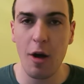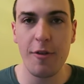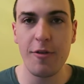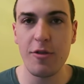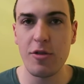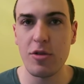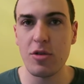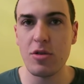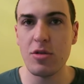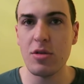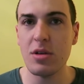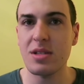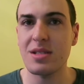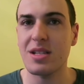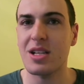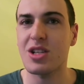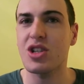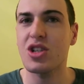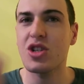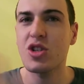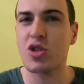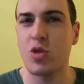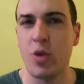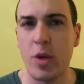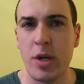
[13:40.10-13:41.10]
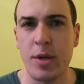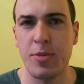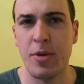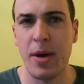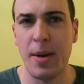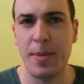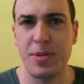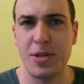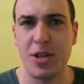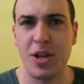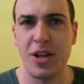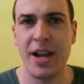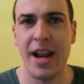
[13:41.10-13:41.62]
Overall, such an enjoyable
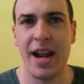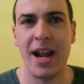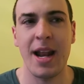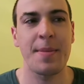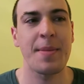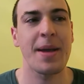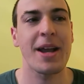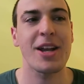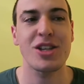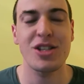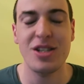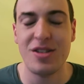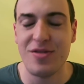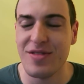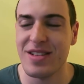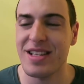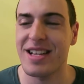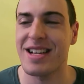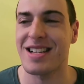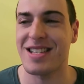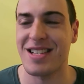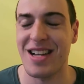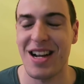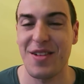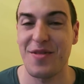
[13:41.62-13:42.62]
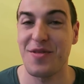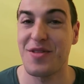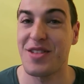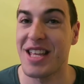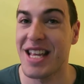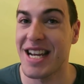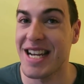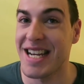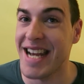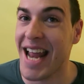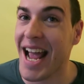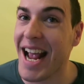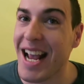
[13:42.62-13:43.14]
episode, and I'm actually really excited for
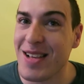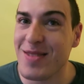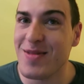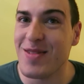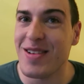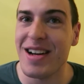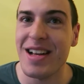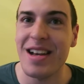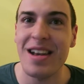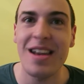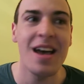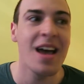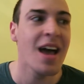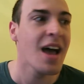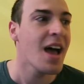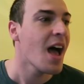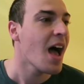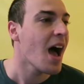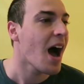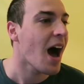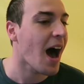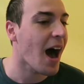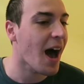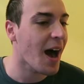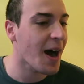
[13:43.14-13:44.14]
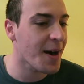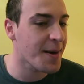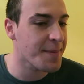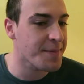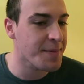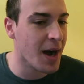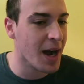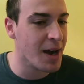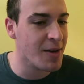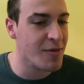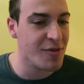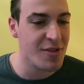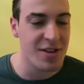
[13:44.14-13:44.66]
the next one.
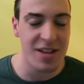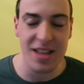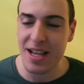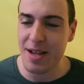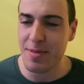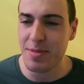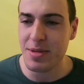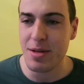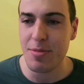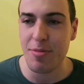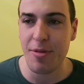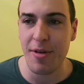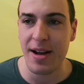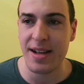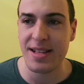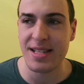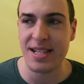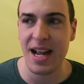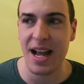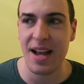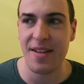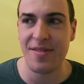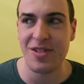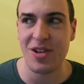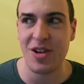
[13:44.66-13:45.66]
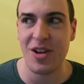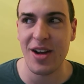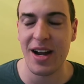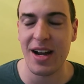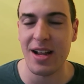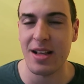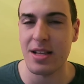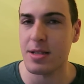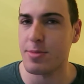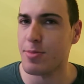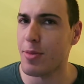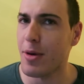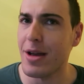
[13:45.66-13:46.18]
I really am surprised that I haven't got
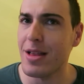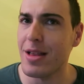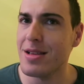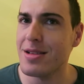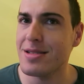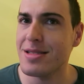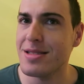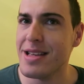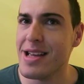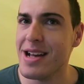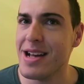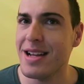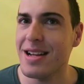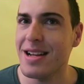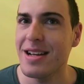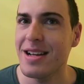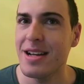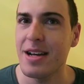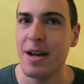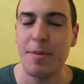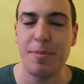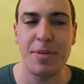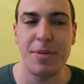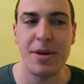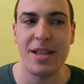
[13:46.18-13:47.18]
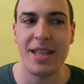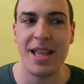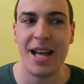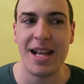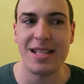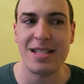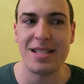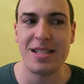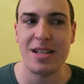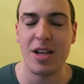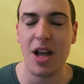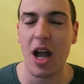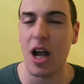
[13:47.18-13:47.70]
any spoilers yet, but
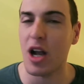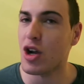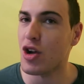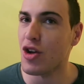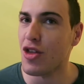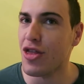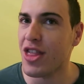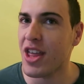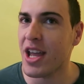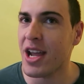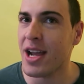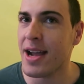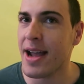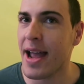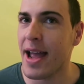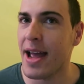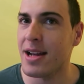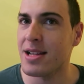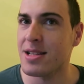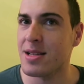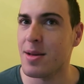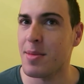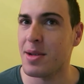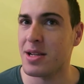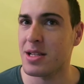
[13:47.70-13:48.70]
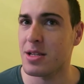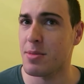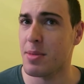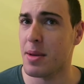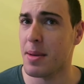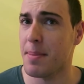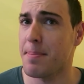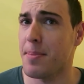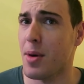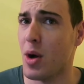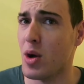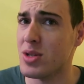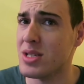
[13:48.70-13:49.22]
that's a good thing and something to
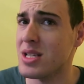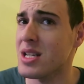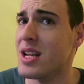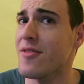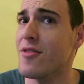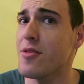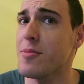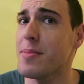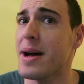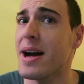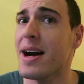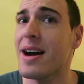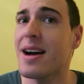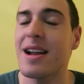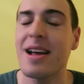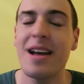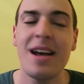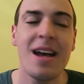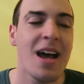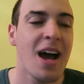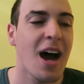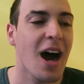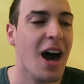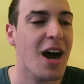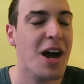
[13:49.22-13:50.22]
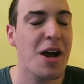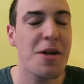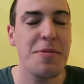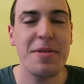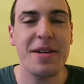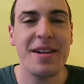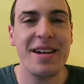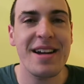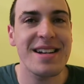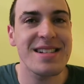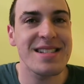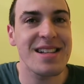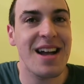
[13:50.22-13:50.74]
be positive about. I hope
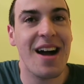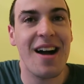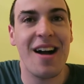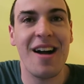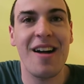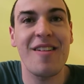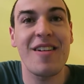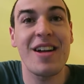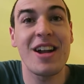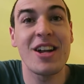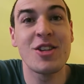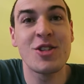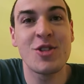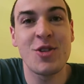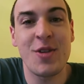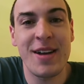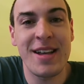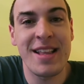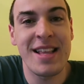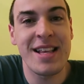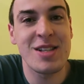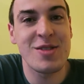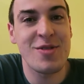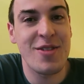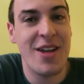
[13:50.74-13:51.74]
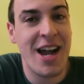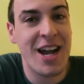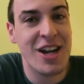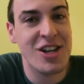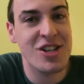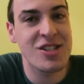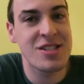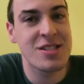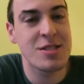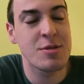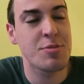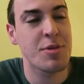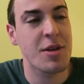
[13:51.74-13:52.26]
you guys are enjoying these
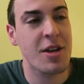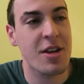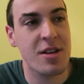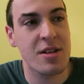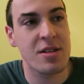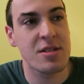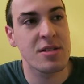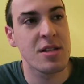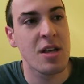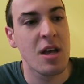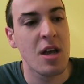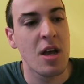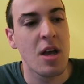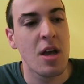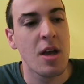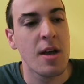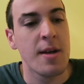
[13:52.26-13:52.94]
reactions, because